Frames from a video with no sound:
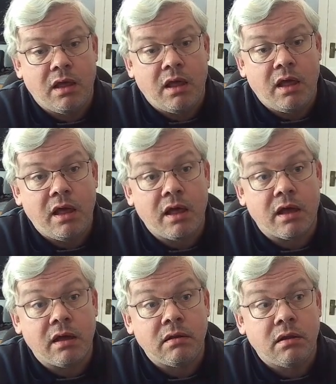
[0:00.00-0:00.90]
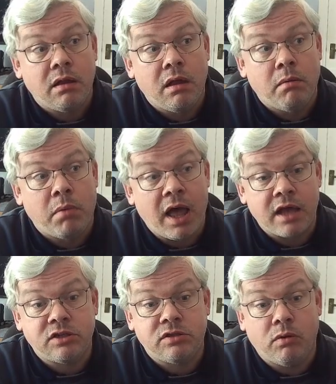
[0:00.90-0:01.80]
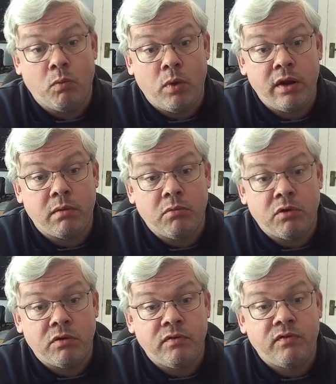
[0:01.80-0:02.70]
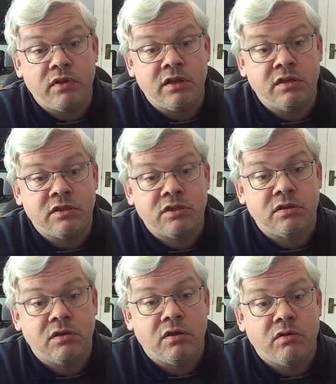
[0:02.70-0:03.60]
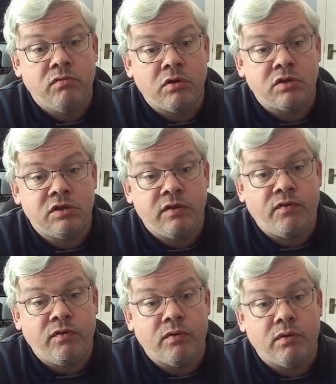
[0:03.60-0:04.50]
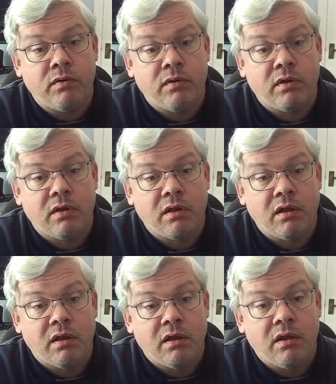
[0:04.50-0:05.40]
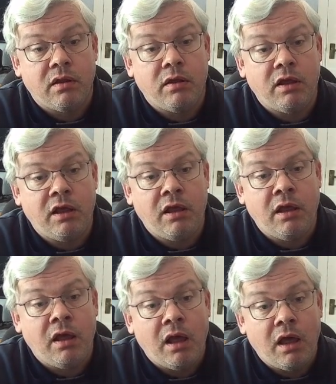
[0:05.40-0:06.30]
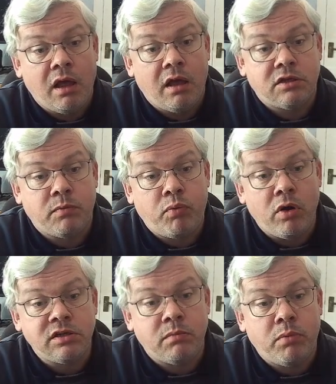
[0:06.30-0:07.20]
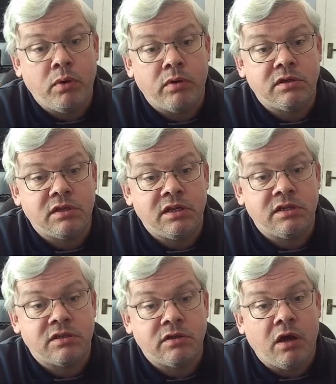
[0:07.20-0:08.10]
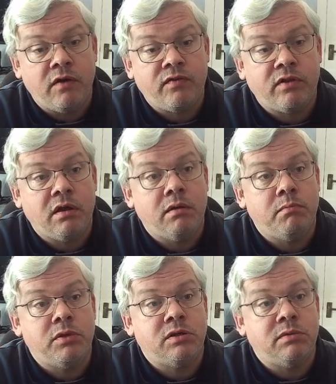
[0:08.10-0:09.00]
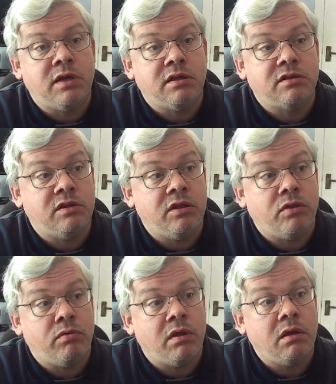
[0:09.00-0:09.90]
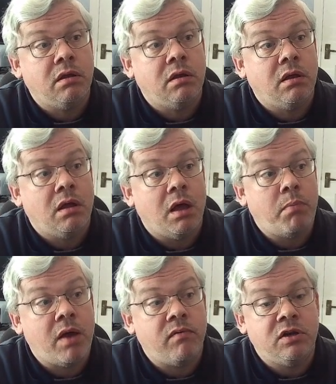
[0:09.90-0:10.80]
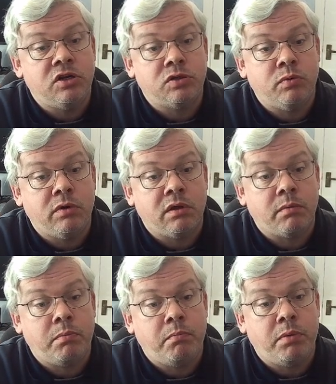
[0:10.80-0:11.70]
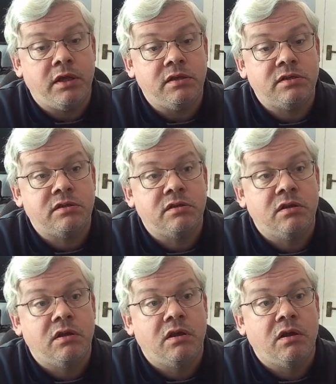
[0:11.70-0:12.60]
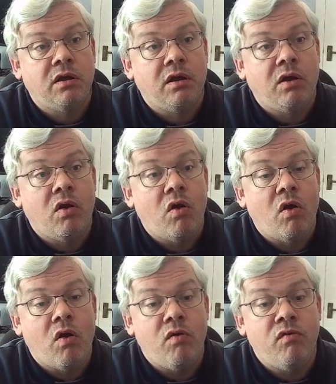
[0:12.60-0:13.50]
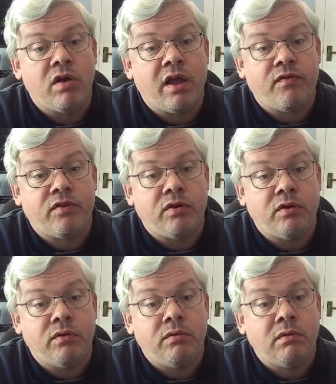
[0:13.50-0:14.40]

Here black's winning move is rook d4. The surprising point is that after bishop takes d3, apparently just winning a piece, rook f2,